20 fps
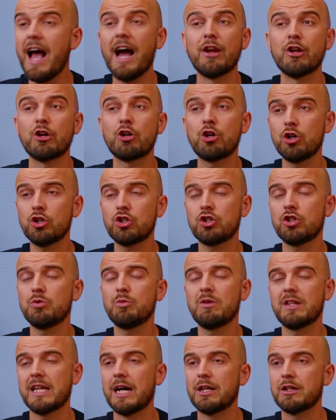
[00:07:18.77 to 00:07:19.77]
and a
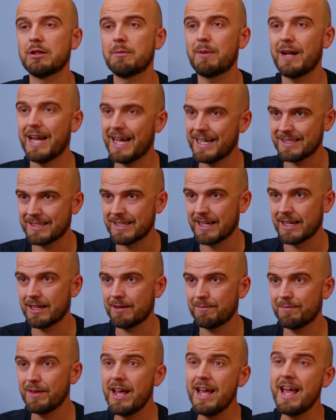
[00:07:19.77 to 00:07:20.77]
cushion without the plastic.
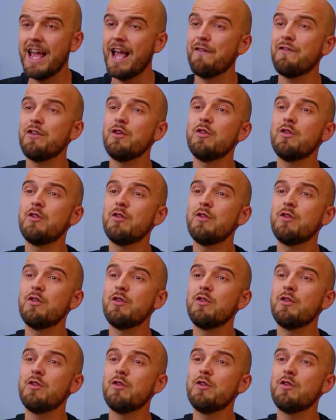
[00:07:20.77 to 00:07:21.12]
If